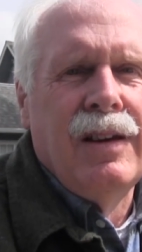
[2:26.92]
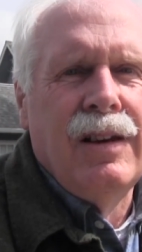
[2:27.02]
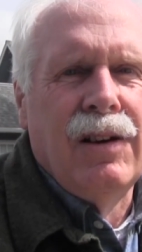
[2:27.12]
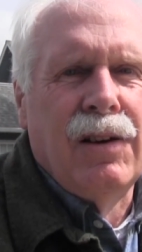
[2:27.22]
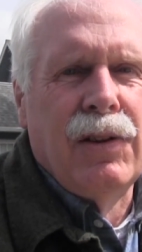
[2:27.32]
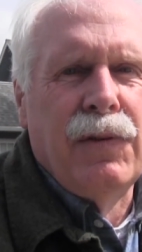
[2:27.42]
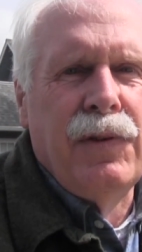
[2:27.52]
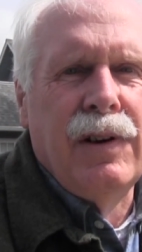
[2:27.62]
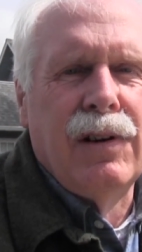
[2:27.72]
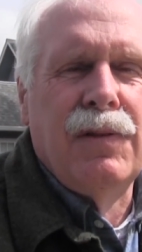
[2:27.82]
You know, the
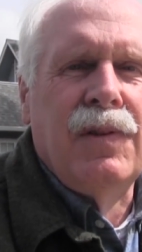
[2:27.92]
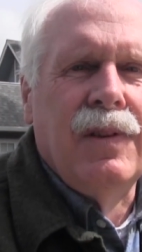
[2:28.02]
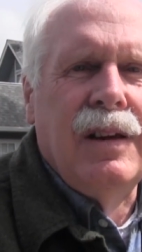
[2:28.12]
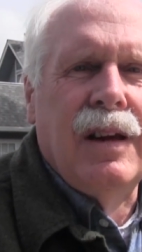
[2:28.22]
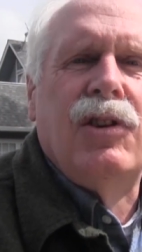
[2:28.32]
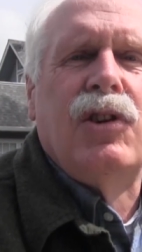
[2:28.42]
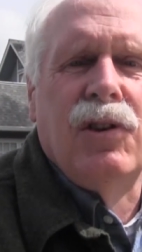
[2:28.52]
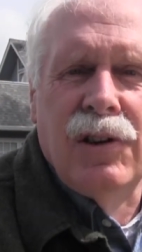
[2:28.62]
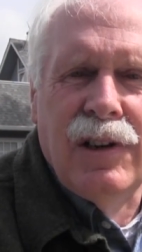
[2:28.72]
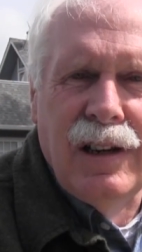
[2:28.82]
fear of the
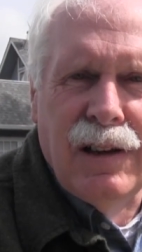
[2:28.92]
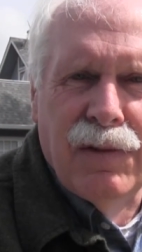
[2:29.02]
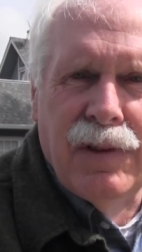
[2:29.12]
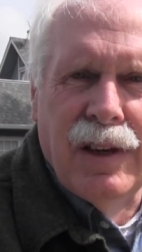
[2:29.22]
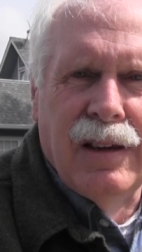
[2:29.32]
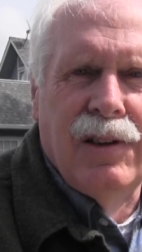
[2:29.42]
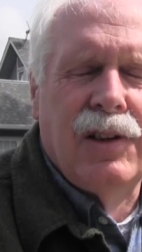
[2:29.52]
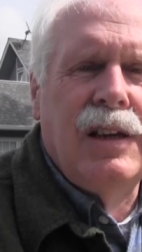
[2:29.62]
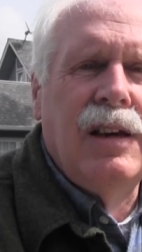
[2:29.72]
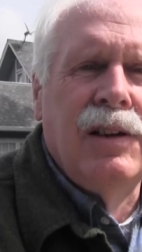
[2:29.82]
uncertainty of
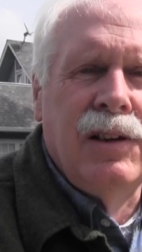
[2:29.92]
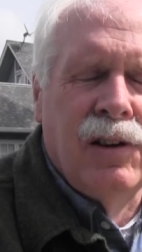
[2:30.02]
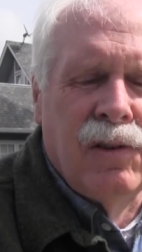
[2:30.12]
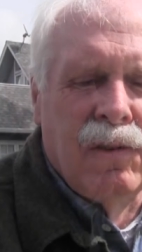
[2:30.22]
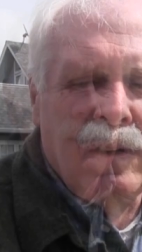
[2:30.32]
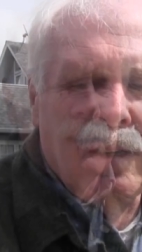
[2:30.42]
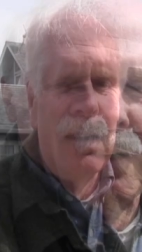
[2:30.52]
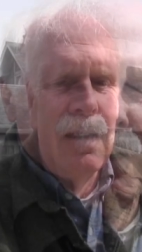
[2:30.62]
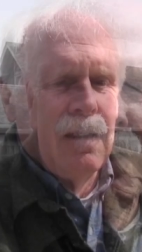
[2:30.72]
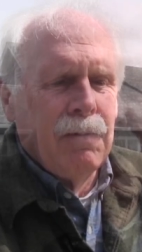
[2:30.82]
things, the unknown.
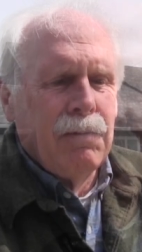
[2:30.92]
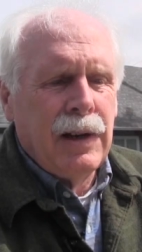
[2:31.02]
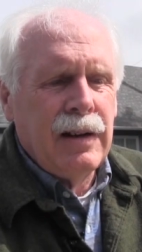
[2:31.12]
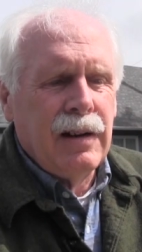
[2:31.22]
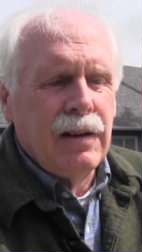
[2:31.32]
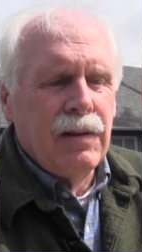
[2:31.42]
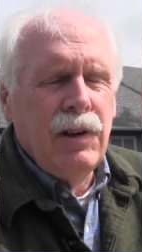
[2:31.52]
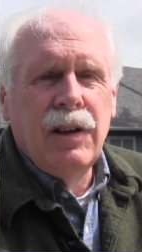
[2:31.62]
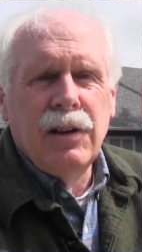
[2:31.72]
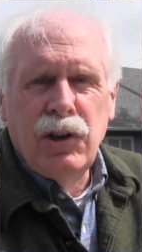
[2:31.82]
But
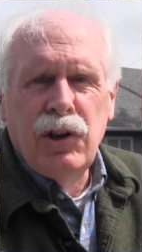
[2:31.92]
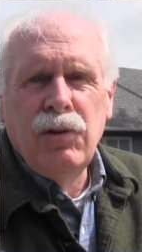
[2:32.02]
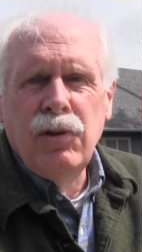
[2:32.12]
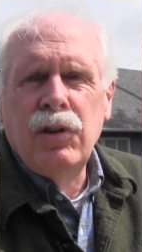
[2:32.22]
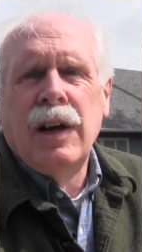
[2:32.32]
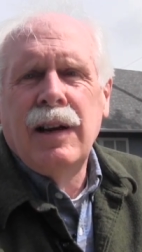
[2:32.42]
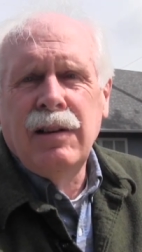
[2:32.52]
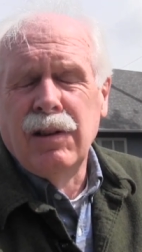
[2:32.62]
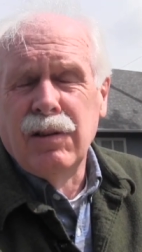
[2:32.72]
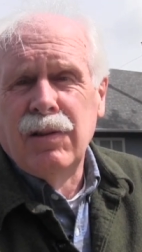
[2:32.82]
we can choose
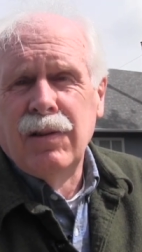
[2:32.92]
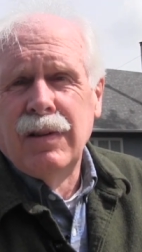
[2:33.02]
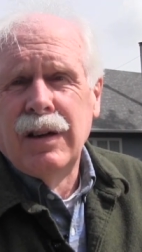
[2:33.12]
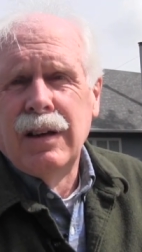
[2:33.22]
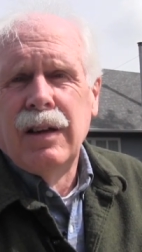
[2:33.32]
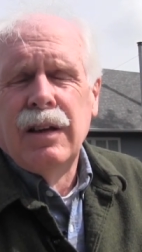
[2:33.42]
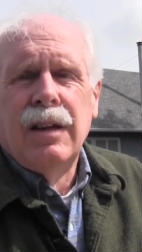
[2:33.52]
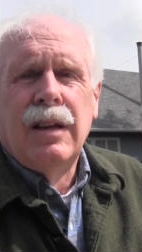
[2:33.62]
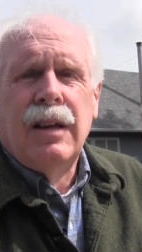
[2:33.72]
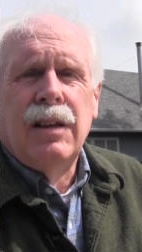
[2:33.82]
not to.
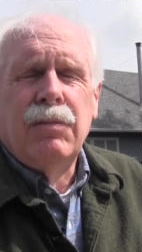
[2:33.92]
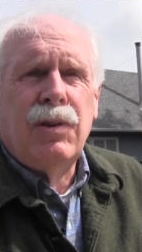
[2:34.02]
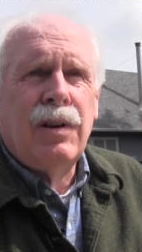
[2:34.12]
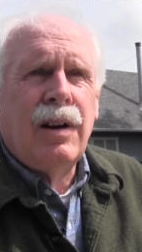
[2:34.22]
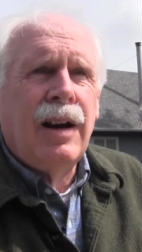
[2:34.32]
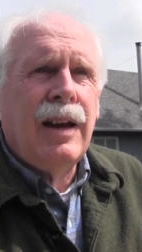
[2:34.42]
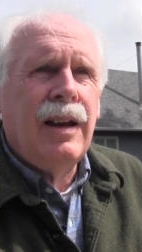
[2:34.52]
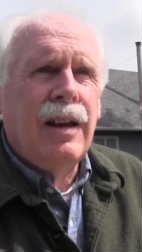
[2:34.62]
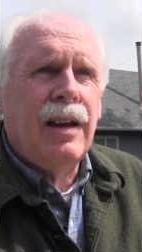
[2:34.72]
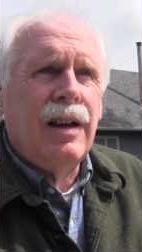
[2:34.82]
The more
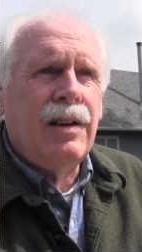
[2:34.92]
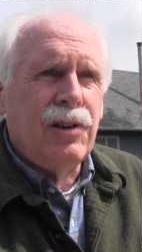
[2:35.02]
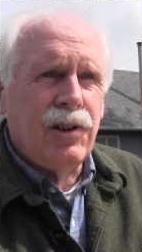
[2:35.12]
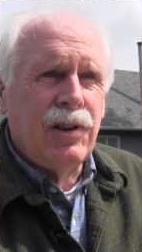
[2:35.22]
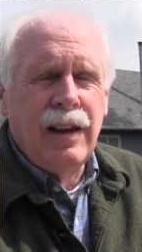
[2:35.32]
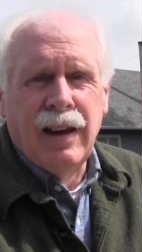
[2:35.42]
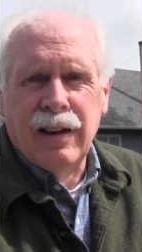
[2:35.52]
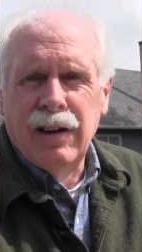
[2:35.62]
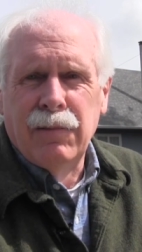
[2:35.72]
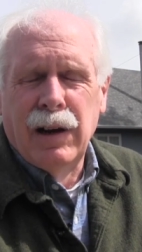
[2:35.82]
I
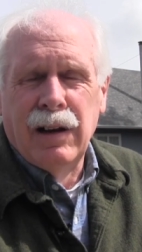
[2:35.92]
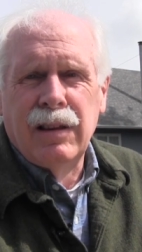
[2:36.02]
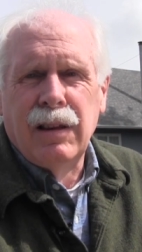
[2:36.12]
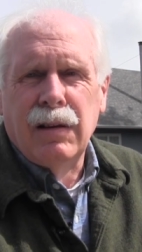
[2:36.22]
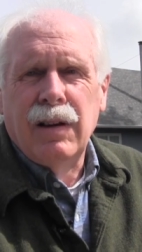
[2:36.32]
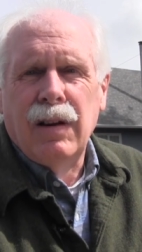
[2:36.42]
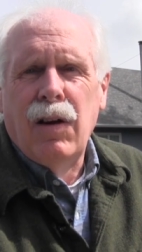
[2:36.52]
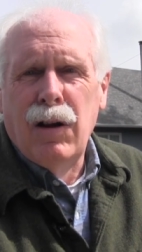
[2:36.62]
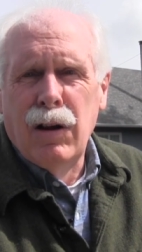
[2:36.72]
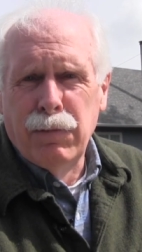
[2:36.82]
understand about the
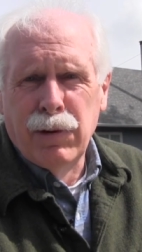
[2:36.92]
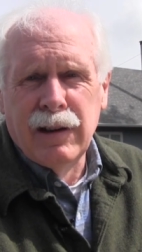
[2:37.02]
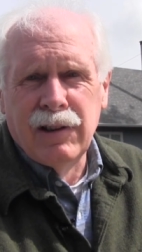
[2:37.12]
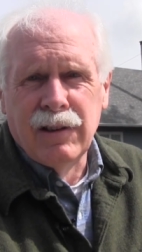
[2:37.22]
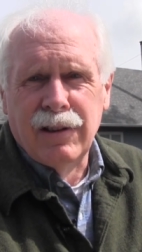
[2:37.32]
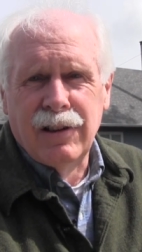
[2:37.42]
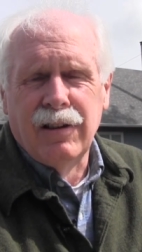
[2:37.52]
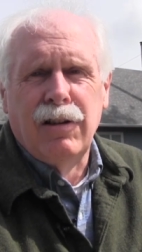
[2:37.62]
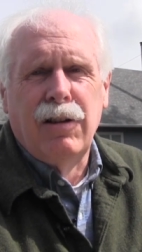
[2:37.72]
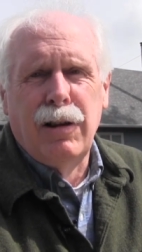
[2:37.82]
all presence
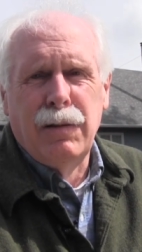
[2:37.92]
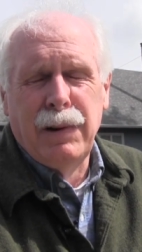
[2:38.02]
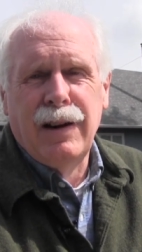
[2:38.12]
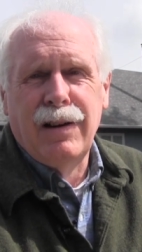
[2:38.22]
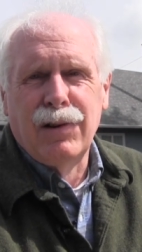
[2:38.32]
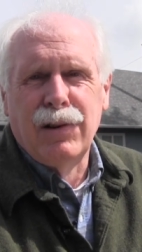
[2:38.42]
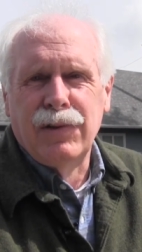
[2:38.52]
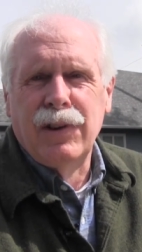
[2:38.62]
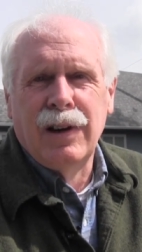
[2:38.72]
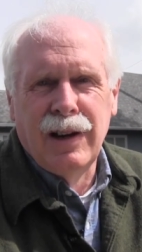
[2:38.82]
and all power
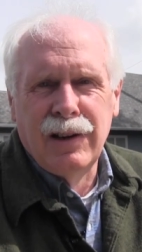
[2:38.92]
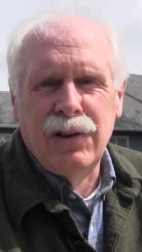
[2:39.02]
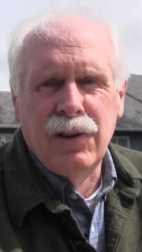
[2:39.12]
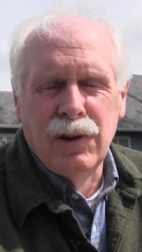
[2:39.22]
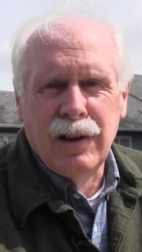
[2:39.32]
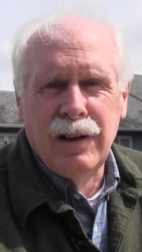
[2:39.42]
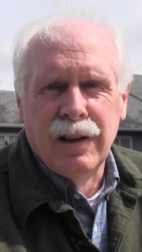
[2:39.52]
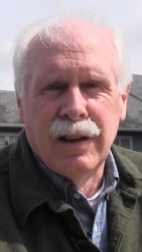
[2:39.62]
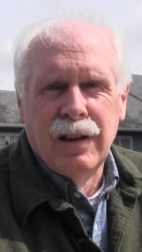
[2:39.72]
of God, good,